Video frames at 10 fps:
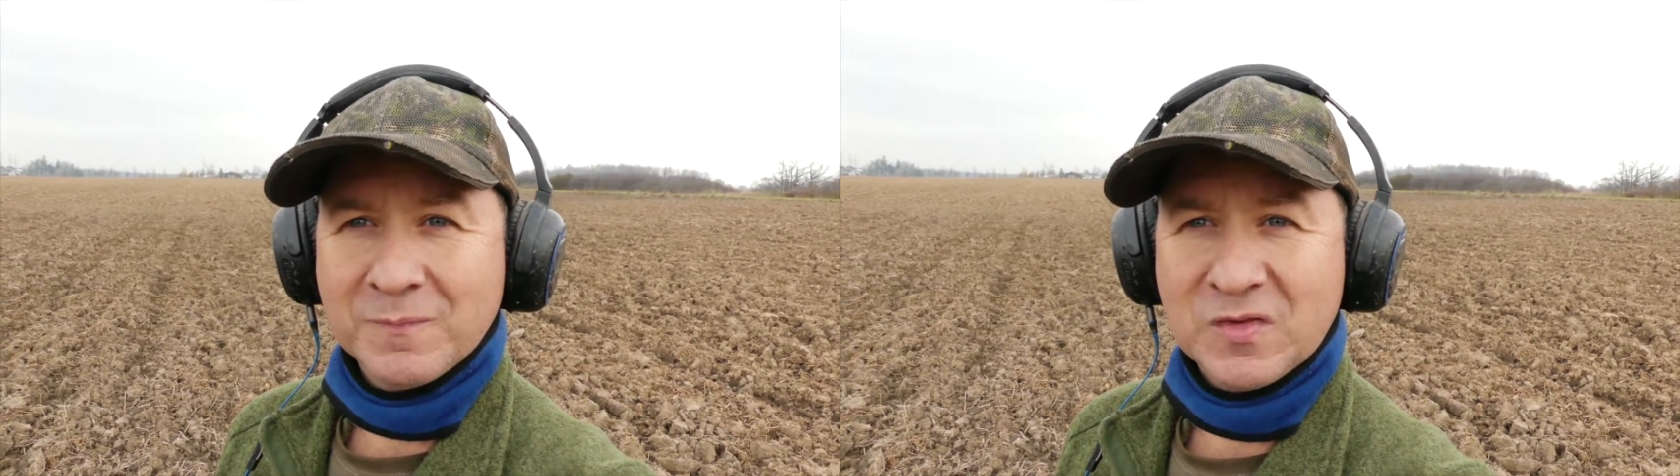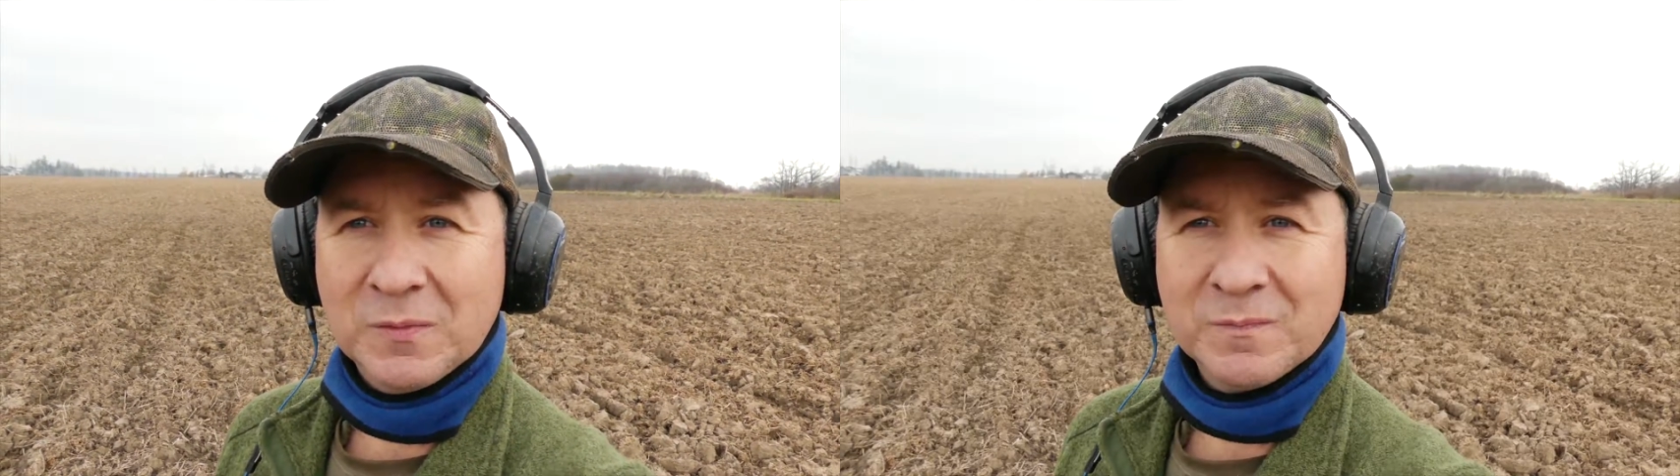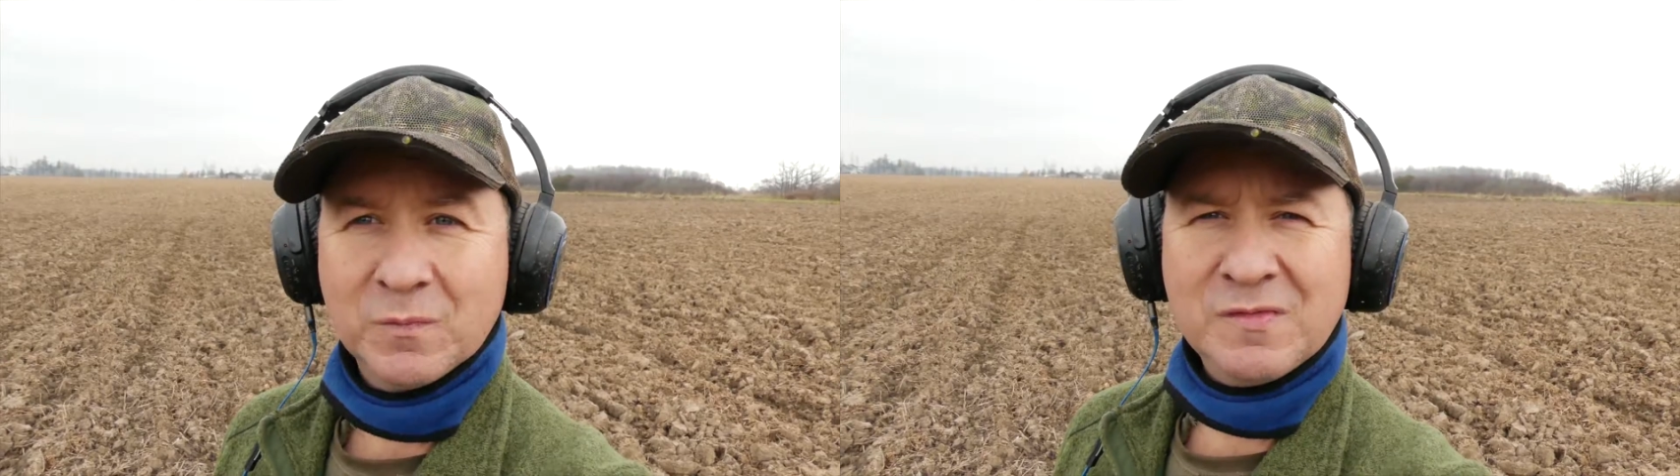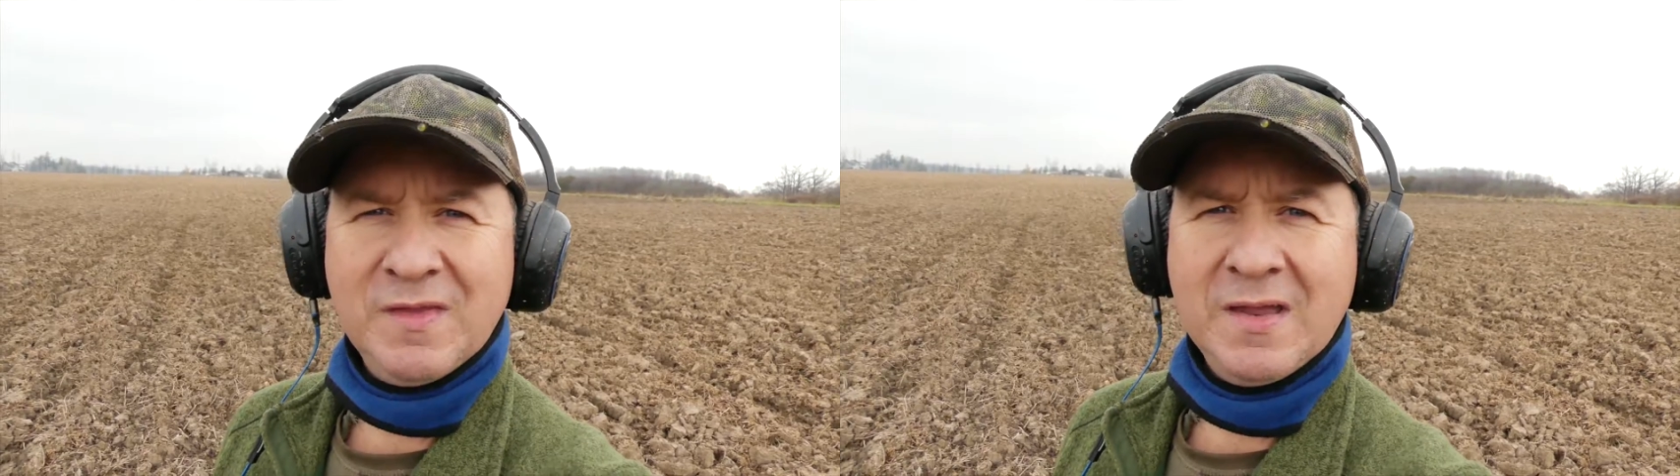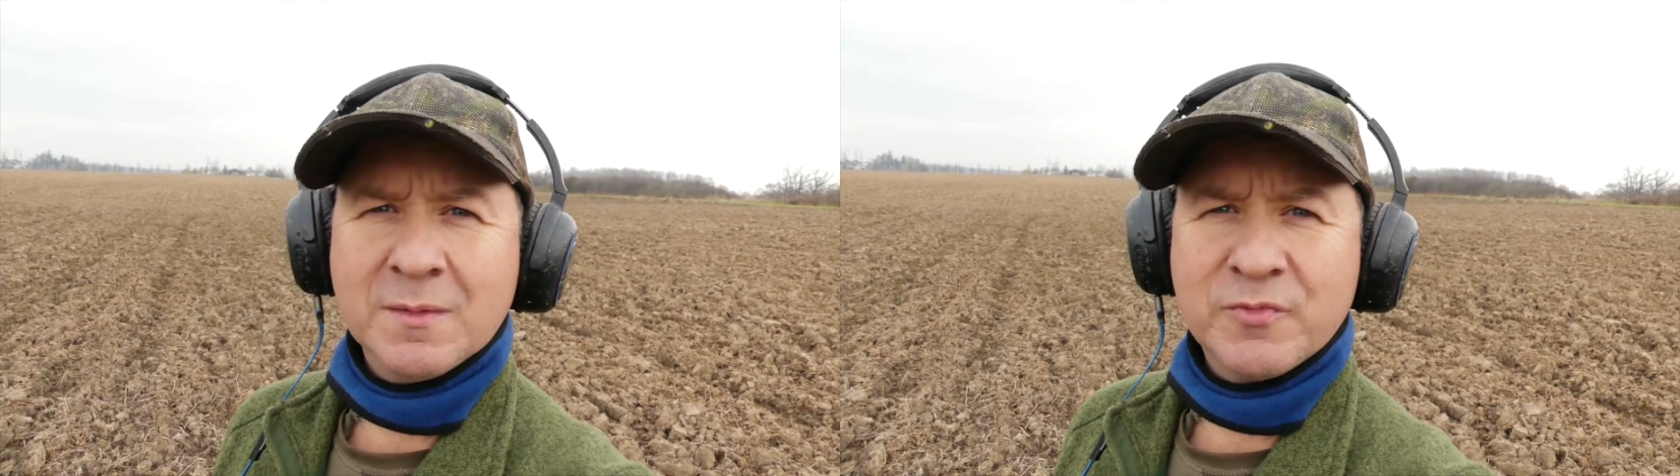So we've
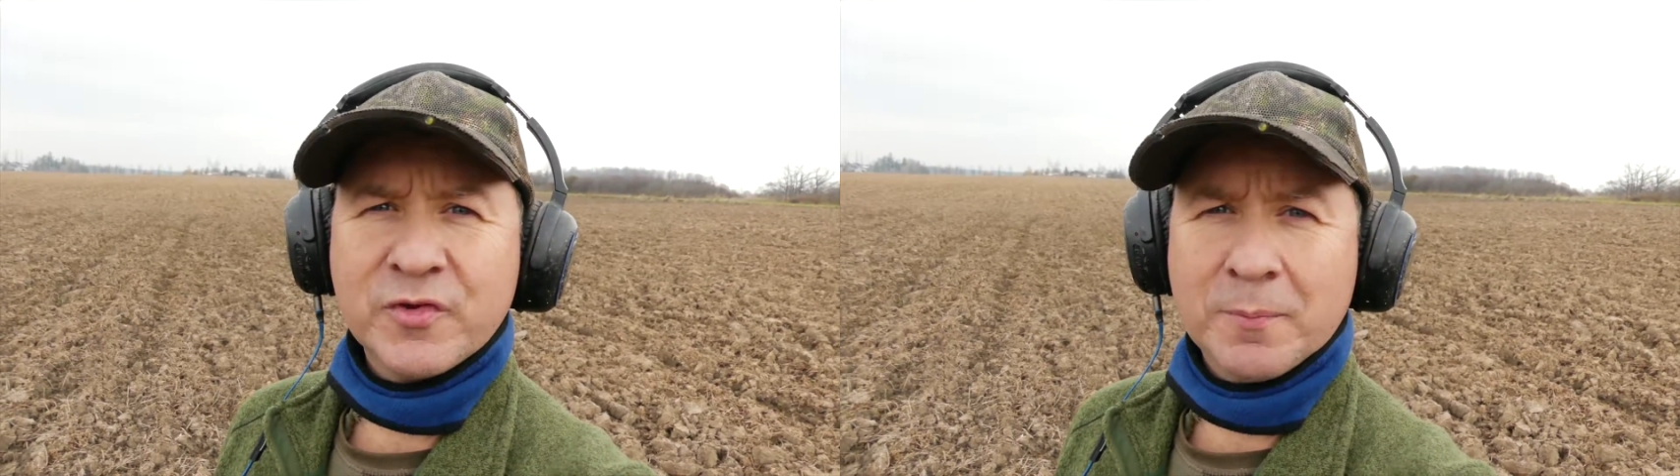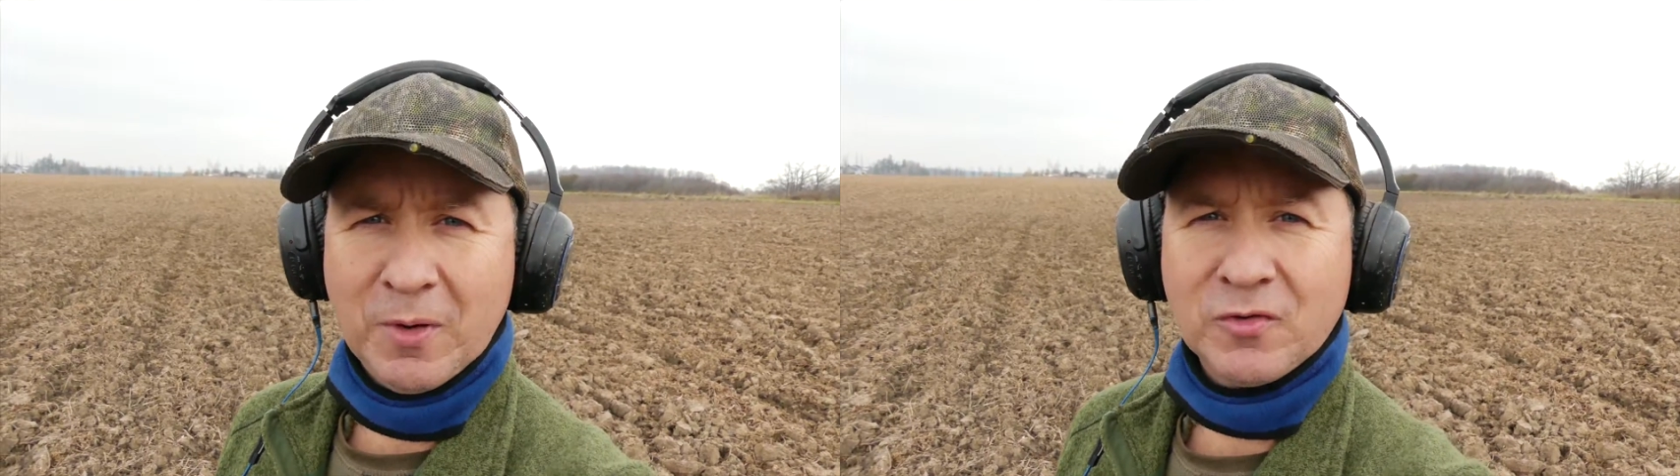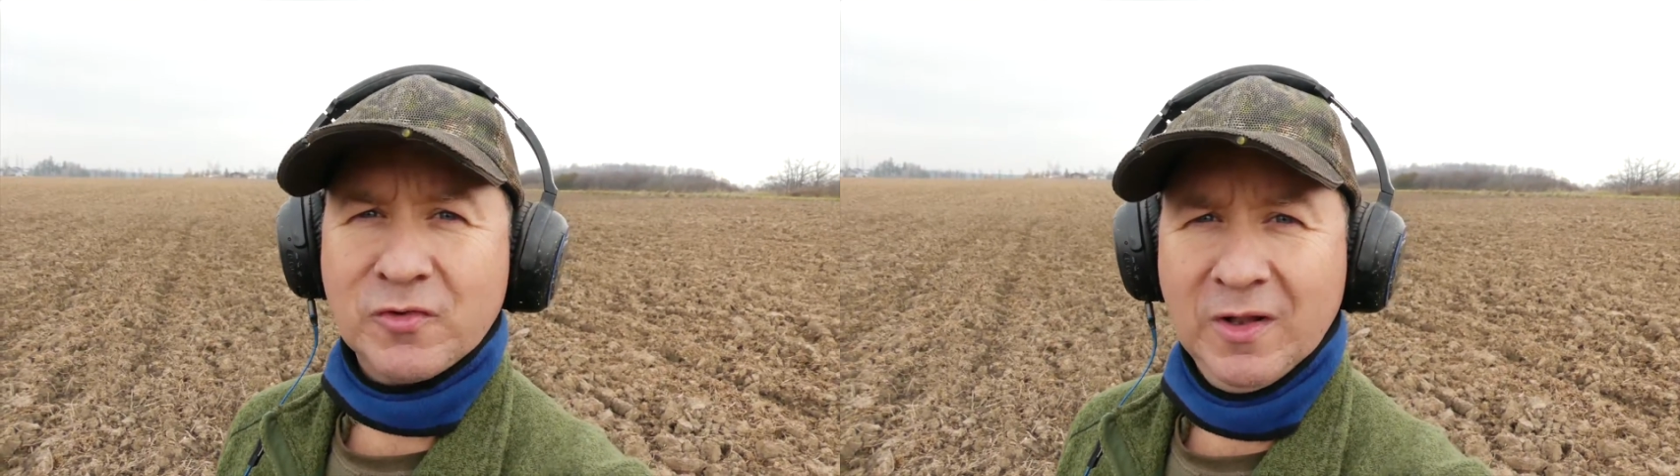named him Sir Barks a